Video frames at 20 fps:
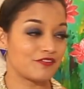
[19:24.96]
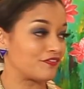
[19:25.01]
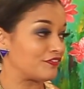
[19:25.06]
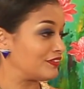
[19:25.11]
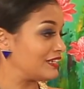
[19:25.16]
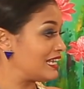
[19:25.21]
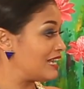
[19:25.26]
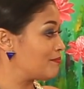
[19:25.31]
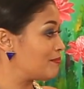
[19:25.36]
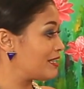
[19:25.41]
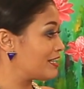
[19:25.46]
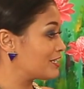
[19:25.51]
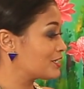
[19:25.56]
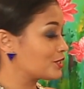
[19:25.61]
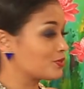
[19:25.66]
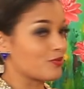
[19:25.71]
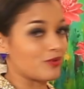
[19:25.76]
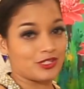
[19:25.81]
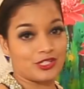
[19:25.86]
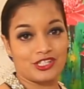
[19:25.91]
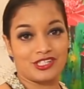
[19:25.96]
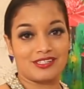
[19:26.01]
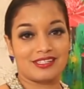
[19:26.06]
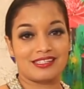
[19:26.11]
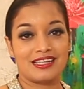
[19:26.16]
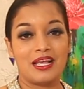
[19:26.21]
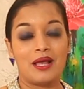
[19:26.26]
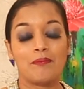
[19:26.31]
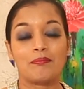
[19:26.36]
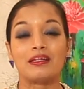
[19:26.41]
Flaming Torches.
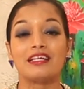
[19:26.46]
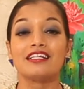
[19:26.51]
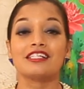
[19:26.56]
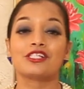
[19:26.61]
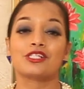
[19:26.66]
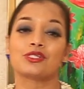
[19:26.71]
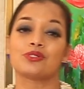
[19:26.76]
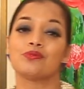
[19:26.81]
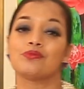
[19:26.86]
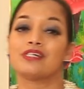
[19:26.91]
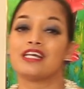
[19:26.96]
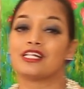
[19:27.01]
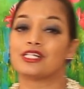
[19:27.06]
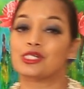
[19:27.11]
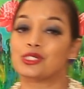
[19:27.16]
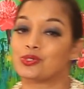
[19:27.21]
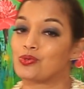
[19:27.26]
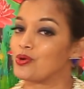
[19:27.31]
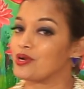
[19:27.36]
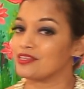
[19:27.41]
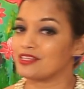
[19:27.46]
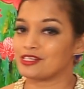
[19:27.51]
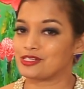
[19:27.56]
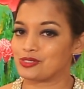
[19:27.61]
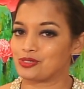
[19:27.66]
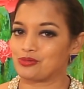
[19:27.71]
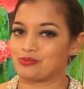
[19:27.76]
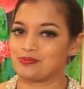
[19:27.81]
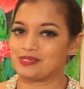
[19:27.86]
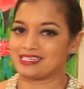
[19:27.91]
Please do enjoy these
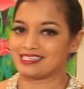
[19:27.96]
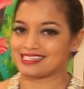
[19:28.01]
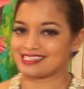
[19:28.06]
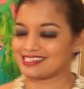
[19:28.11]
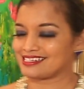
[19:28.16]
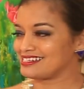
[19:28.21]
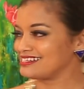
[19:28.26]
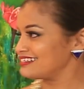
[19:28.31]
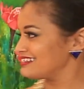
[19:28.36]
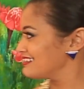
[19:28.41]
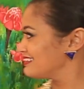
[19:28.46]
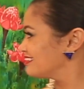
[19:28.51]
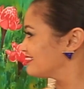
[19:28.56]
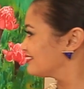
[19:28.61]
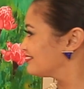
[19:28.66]
two pieces.